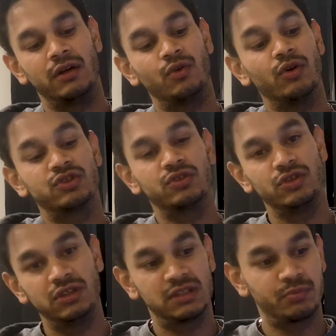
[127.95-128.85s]
and also
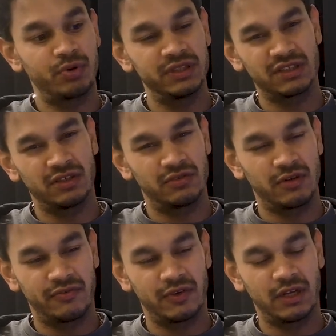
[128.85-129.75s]
you need to print it
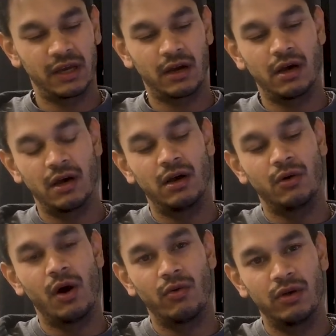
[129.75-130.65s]
roughly like
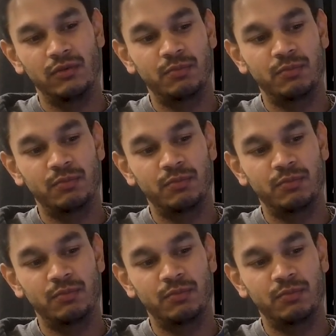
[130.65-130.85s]
uh, uh, uh,